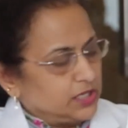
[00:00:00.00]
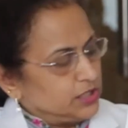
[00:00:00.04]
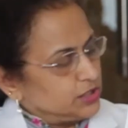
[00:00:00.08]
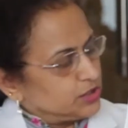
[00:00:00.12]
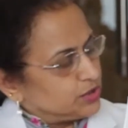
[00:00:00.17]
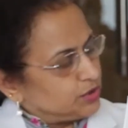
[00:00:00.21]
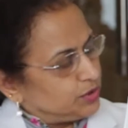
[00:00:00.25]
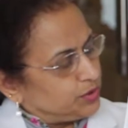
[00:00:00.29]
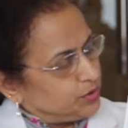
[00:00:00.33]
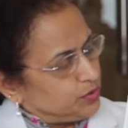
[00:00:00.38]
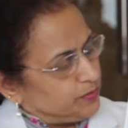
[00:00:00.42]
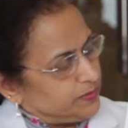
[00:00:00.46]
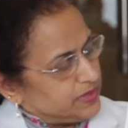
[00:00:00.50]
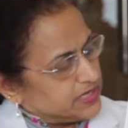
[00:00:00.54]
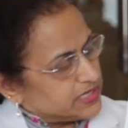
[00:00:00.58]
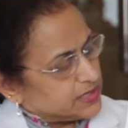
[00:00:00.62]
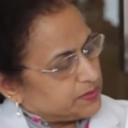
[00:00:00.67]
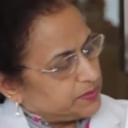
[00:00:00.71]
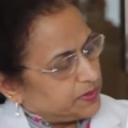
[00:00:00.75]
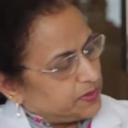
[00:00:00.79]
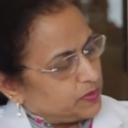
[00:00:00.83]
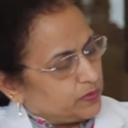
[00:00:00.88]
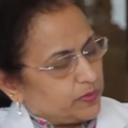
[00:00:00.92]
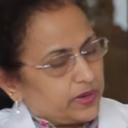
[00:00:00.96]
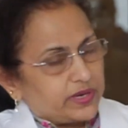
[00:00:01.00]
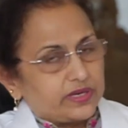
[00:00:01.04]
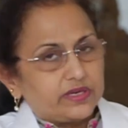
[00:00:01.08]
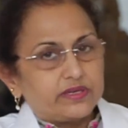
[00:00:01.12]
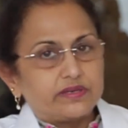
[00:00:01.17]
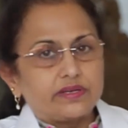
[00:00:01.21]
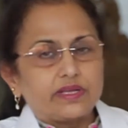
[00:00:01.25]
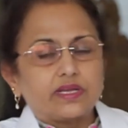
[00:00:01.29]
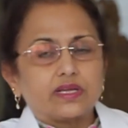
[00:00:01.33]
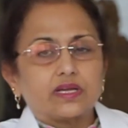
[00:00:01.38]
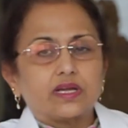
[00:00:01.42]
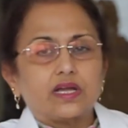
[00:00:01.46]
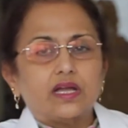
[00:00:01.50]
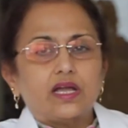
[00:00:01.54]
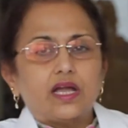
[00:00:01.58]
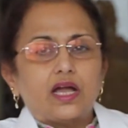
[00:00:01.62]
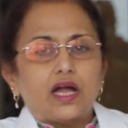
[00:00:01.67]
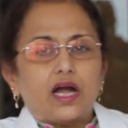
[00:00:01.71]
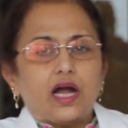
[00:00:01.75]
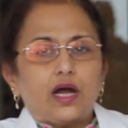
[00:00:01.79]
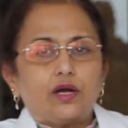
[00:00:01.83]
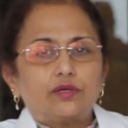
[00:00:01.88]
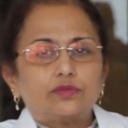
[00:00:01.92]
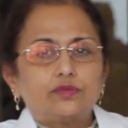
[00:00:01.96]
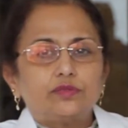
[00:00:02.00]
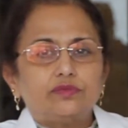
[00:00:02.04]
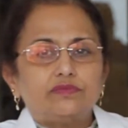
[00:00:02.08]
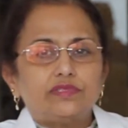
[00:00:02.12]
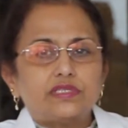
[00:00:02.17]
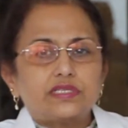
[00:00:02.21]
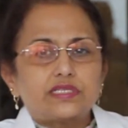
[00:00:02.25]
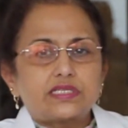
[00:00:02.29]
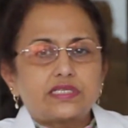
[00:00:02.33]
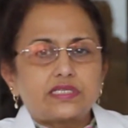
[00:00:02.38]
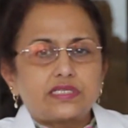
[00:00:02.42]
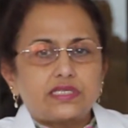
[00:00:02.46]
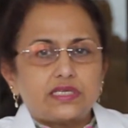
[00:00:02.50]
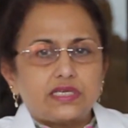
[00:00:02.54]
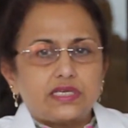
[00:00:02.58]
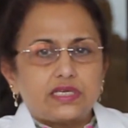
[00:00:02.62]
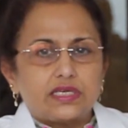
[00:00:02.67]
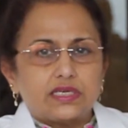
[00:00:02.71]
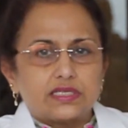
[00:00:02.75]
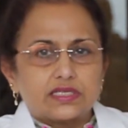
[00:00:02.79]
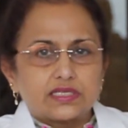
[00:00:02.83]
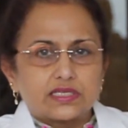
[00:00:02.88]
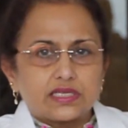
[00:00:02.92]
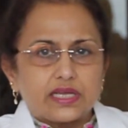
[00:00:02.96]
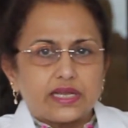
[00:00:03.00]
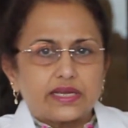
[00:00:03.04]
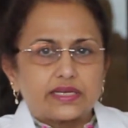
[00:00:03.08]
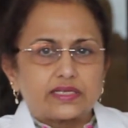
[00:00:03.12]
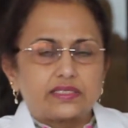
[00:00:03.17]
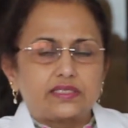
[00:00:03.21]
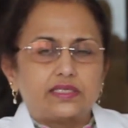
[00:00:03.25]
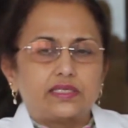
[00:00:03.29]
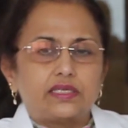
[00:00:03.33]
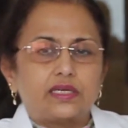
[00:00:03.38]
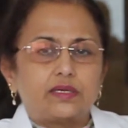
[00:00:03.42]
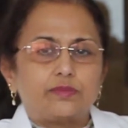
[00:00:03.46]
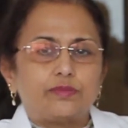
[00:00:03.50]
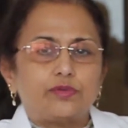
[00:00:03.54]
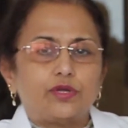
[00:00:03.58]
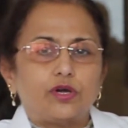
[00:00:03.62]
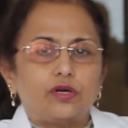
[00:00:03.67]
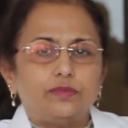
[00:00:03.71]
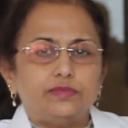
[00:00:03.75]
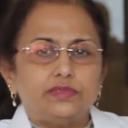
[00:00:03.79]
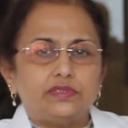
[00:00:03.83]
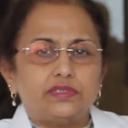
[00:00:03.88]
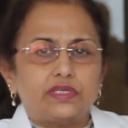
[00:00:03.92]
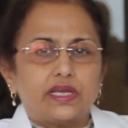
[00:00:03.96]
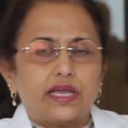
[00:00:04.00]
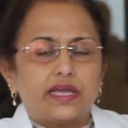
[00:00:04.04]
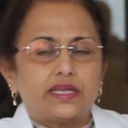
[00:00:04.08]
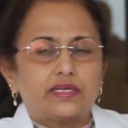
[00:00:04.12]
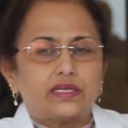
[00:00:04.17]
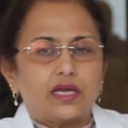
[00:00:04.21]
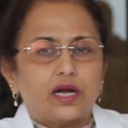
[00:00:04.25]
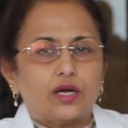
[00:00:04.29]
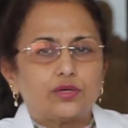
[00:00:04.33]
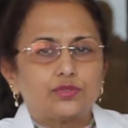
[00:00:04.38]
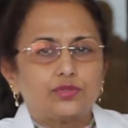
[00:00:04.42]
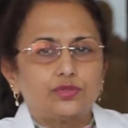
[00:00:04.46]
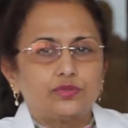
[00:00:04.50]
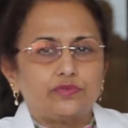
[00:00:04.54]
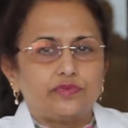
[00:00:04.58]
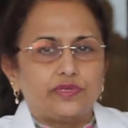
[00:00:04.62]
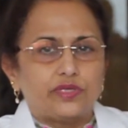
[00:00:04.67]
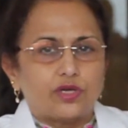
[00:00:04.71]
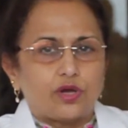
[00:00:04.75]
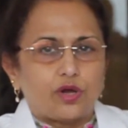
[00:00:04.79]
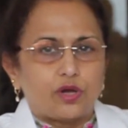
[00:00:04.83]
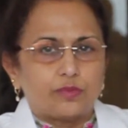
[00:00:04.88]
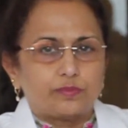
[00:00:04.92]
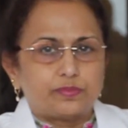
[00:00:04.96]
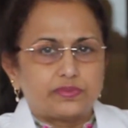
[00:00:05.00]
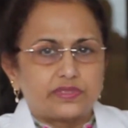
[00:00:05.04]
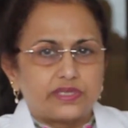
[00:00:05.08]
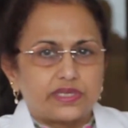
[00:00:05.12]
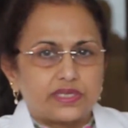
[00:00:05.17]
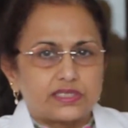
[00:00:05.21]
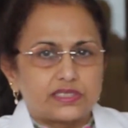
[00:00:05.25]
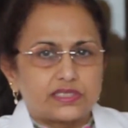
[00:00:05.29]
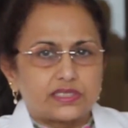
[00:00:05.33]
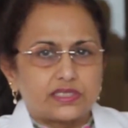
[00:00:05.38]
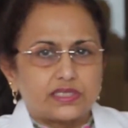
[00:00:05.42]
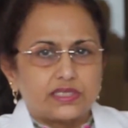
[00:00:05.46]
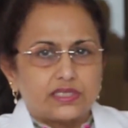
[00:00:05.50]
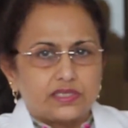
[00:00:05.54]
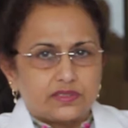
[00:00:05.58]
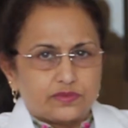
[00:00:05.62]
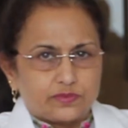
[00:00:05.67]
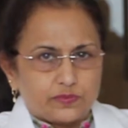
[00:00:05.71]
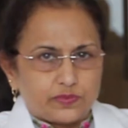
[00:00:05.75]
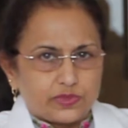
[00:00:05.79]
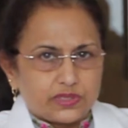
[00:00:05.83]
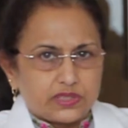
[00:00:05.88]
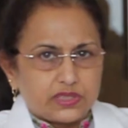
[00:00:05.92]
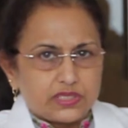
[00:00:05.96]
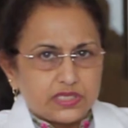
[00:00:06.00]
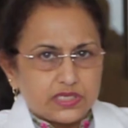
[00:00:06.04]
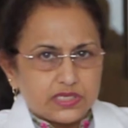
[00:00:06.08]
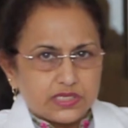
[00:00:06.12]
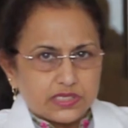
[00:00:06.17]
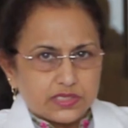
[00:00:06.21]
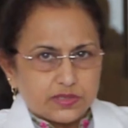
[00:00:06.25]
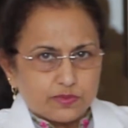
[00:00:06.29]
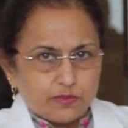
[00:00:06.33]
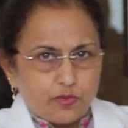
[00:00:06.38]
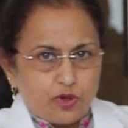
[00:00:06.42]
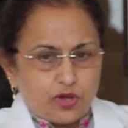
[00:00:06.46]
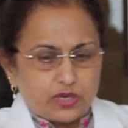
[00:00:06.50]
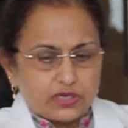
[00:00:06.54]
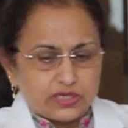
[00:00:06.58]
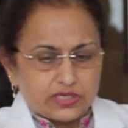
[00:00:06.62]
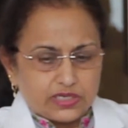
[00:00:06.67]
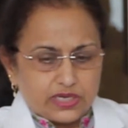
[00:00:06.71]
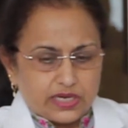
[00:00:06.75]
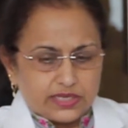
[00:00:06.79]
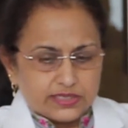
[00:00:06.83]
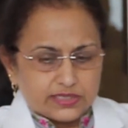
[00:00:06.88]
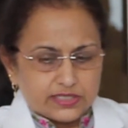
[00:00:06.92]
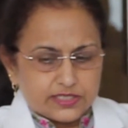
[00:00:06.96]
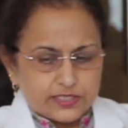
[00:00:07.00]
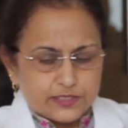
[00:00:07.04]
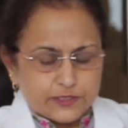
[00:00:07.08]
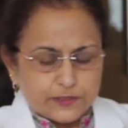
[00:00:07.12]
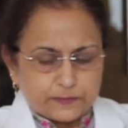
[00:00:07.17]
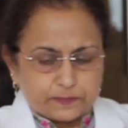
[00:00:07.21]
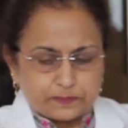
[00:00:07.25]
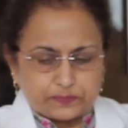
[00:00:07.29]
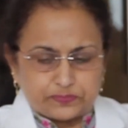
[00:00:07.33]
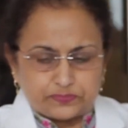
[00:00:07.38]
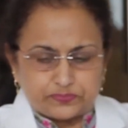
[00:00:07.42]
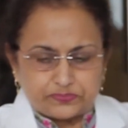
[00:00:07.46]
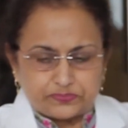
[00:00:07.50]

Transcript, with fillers: So you must be wondering, how do we see inside the abdomen and how do we operate with these small cuts?